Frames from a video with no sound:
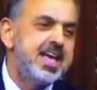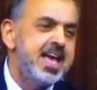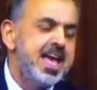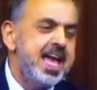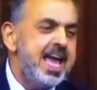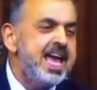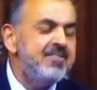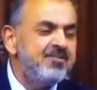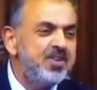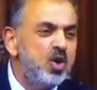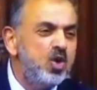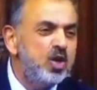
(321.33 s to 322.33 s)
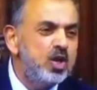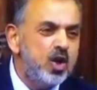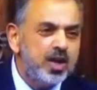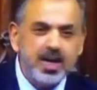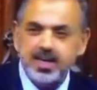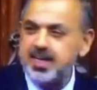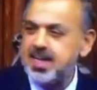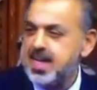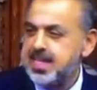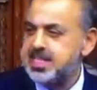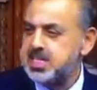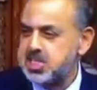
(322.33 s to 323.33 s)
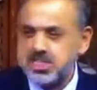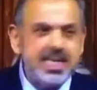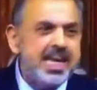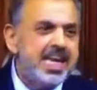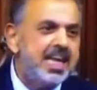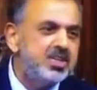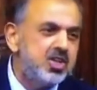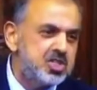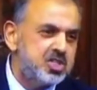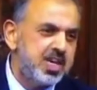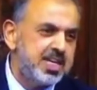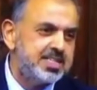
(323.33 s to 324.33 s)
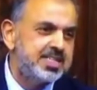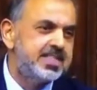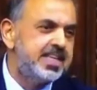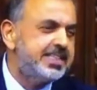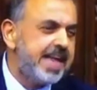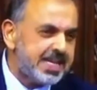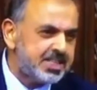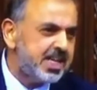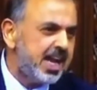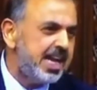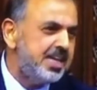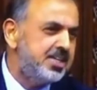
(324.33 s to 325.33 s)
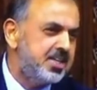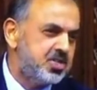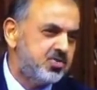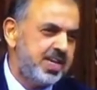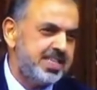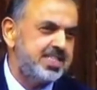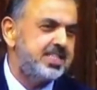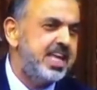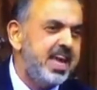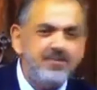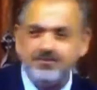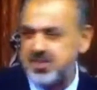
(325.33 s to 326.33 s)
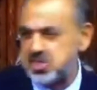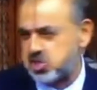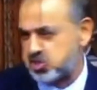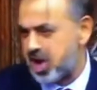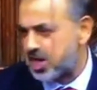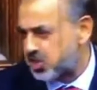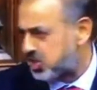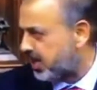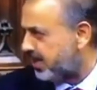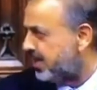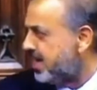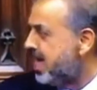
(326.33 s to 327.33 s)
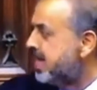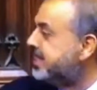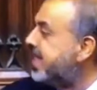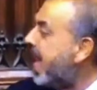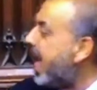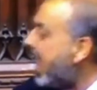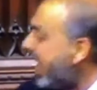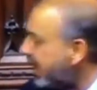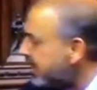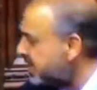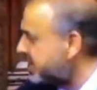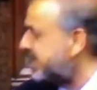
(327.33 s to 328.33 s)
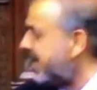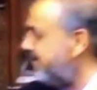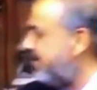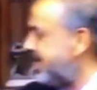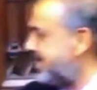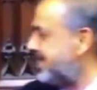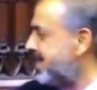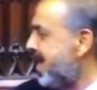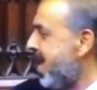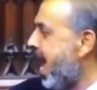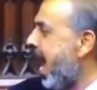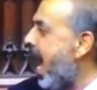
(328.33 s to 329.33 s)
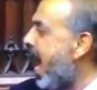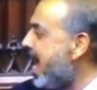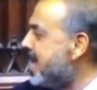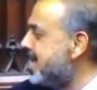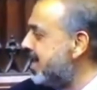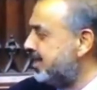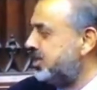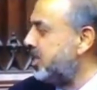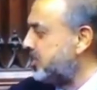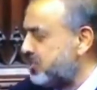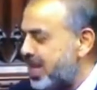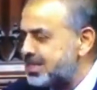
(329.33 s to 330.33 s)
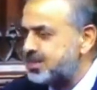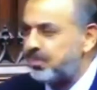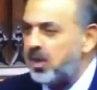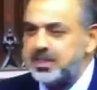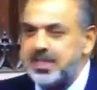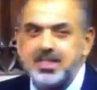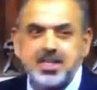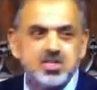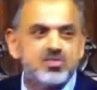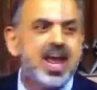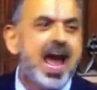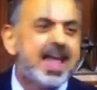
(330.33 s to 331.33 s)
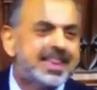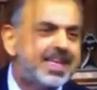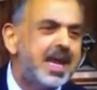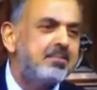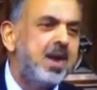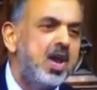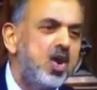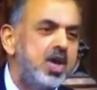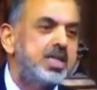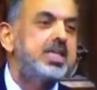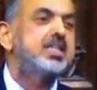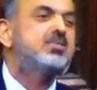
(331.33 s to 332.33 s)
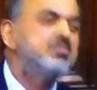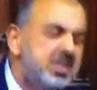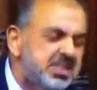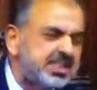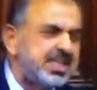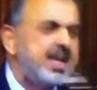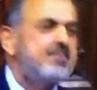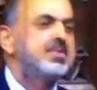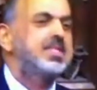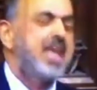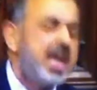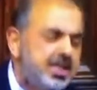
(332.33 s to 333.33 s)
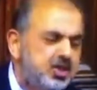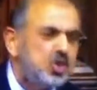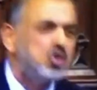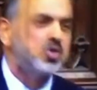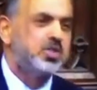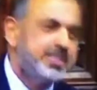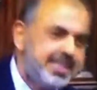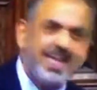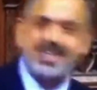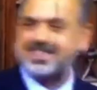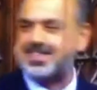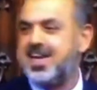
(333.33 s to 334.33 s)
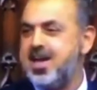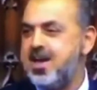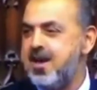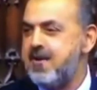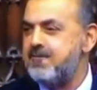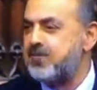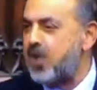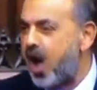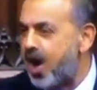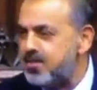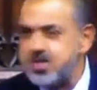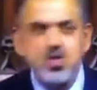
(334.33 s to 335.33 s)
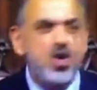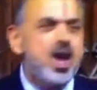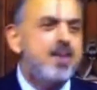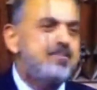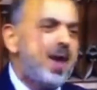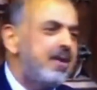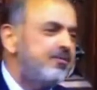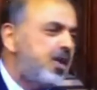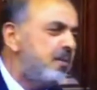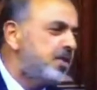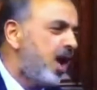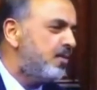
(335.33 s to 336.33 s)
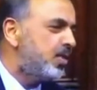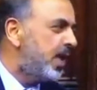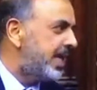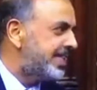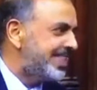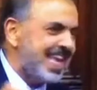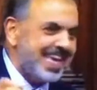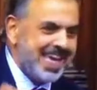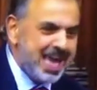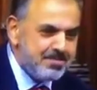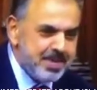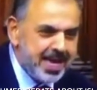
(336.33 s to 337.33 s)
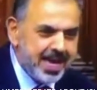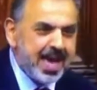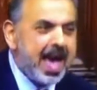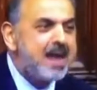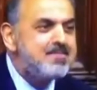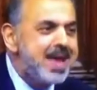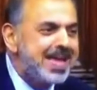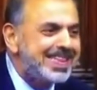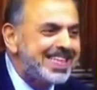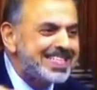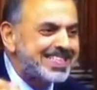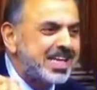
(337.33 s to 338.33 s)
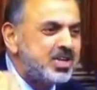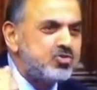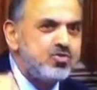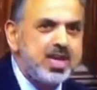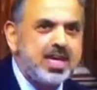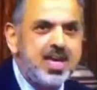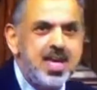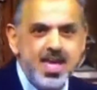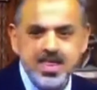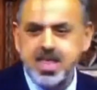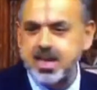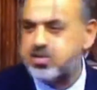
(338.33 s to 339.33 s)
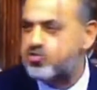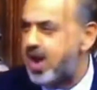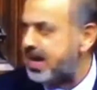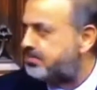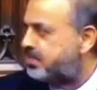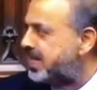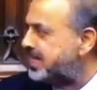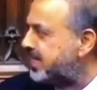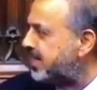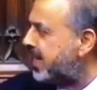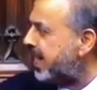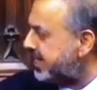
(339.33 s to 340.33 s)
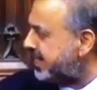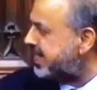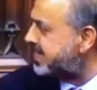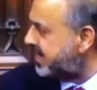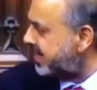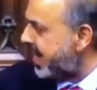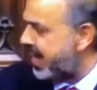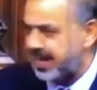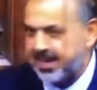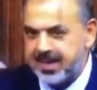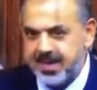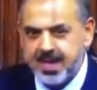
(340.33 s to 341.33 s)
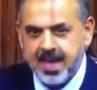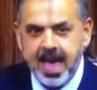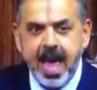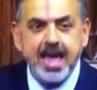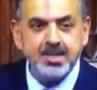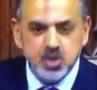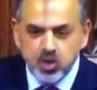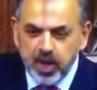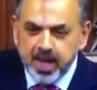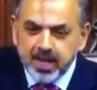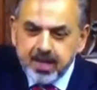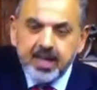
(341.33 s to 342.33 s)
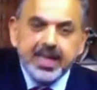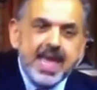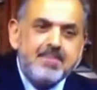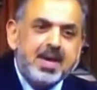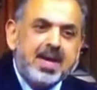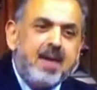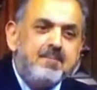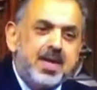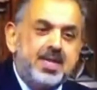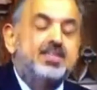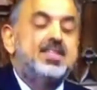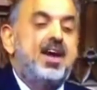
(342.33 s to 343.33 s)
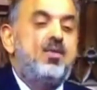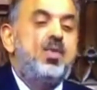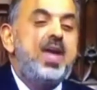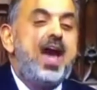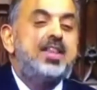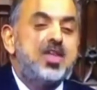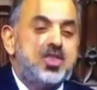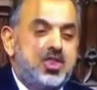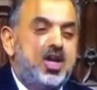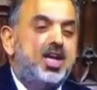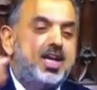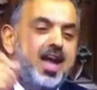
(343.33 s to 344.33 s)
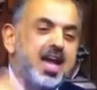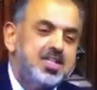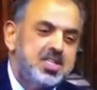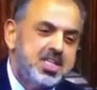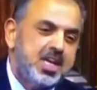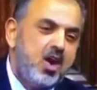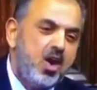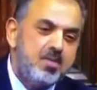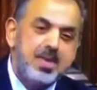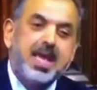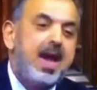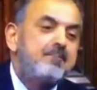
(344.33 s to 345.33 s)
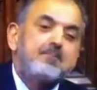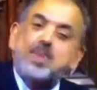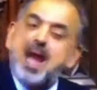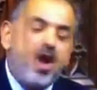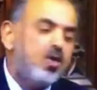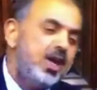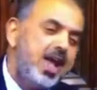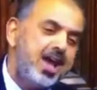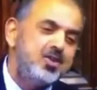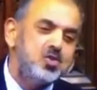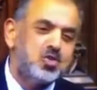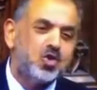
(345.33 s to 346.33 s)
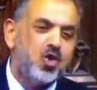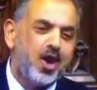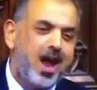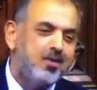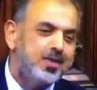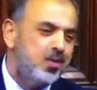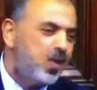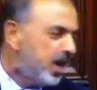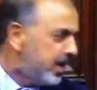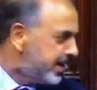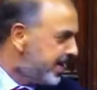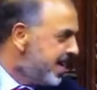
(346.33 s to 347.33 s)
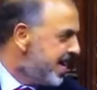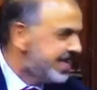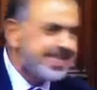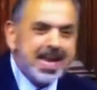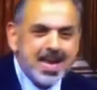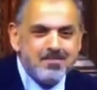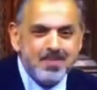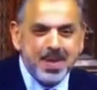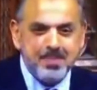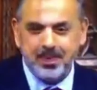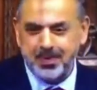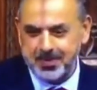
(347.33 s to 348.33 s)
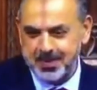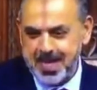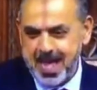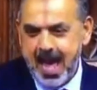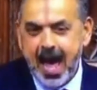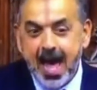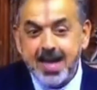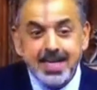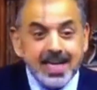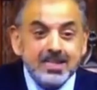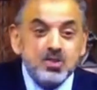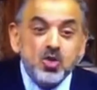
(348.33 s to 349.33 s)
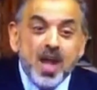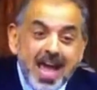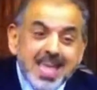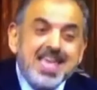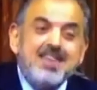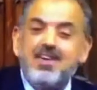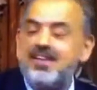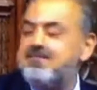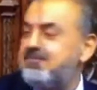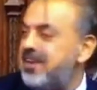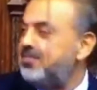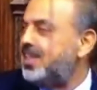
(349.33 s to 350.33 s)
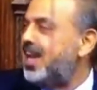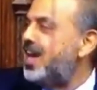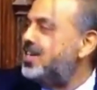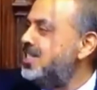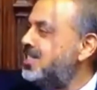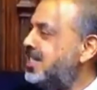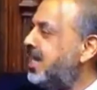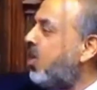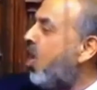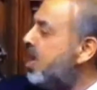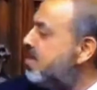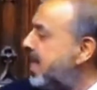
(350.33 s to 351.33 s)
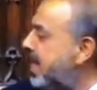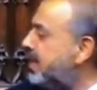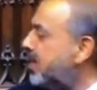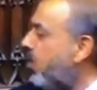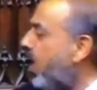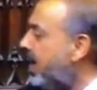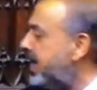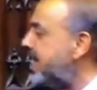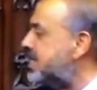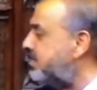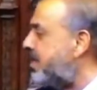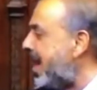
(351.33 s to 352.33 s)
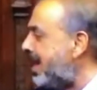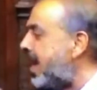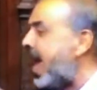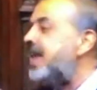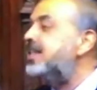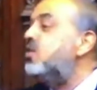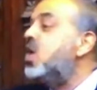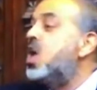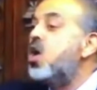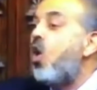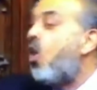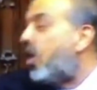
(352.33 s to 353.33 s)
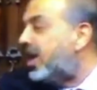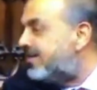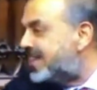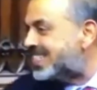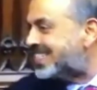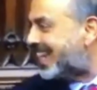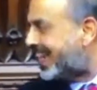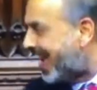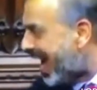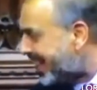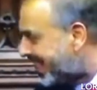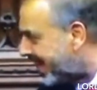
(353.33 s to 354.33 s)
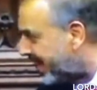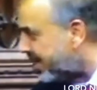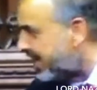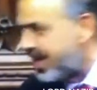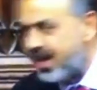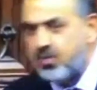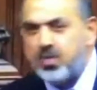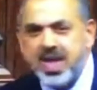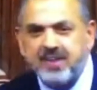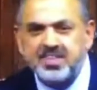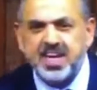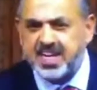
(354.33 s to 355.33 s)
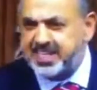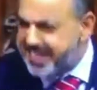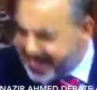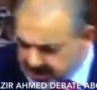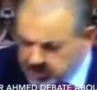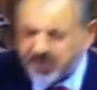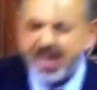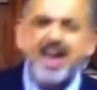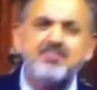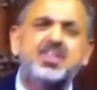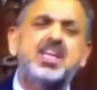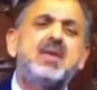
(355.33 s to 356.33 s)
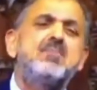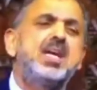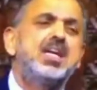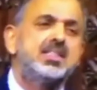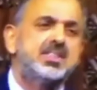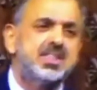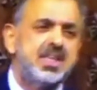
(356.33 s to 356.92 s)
If you look at the steel industries, the textile industries, the infrastructure, the health service, and the transport industry, ethnic minorities, Muslims, Hindus, Sikhs, from Europe and from Commonwealth, they came here and made this country the Great Britain it is today. And during the Labour government, we had the third largest economy. Proudly, I used to go around the world telling people and today even, fifth largest economy in the world is Britain and all of us together, we have done, yes, we have criminals.